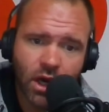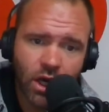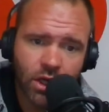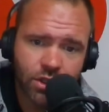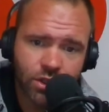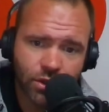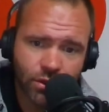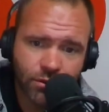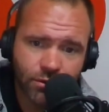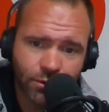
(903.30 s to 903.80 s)

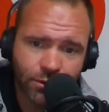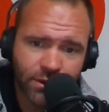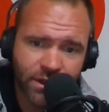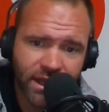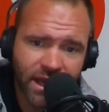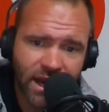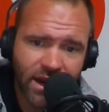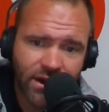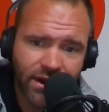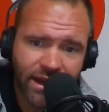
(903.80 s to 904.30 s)
Also through
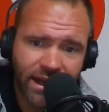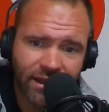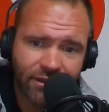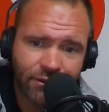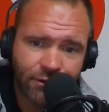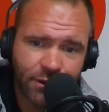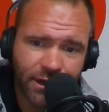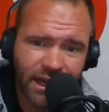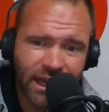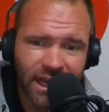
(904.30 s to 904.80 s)
the air, he
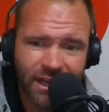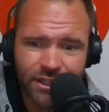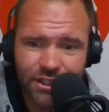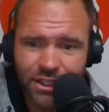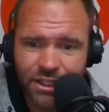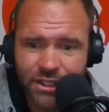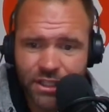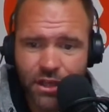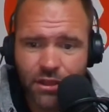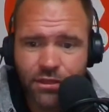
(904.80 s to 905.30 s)
had three
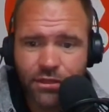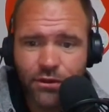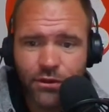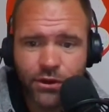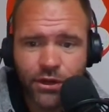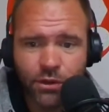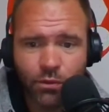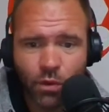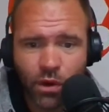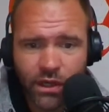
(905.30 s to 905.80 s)
catches,
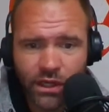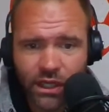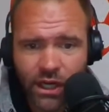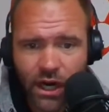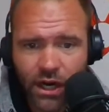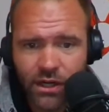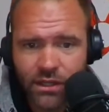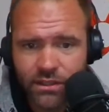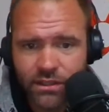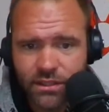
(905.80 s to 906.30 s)
31
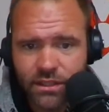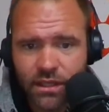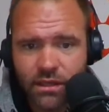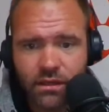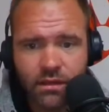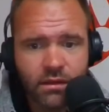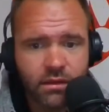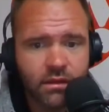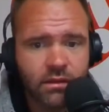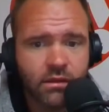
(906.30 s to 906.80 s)
yards
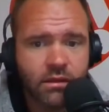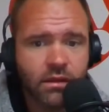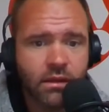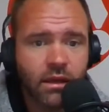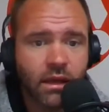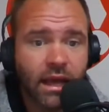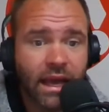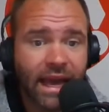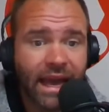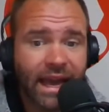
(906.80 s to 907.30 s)

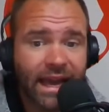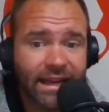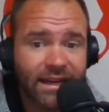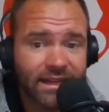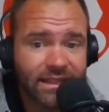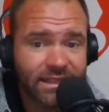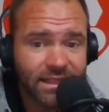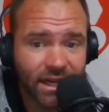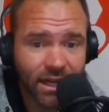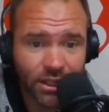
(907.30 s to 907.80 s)

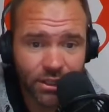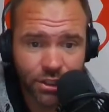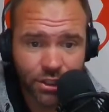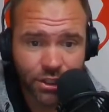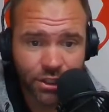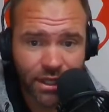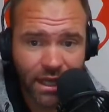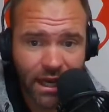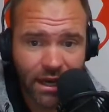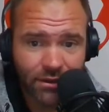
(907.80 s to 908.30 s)
and a
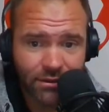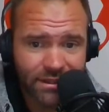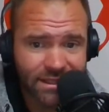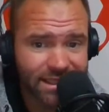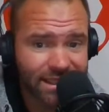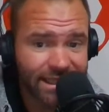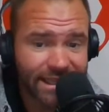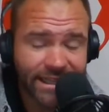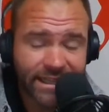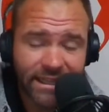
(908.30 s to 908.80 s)
touchdown.
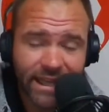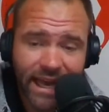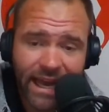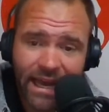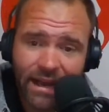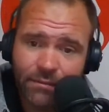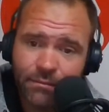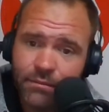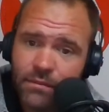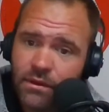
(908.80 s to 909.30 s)
CeeDee
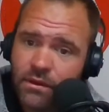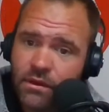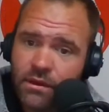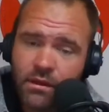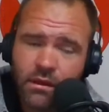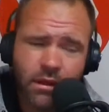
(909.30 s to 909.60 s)
Lamb,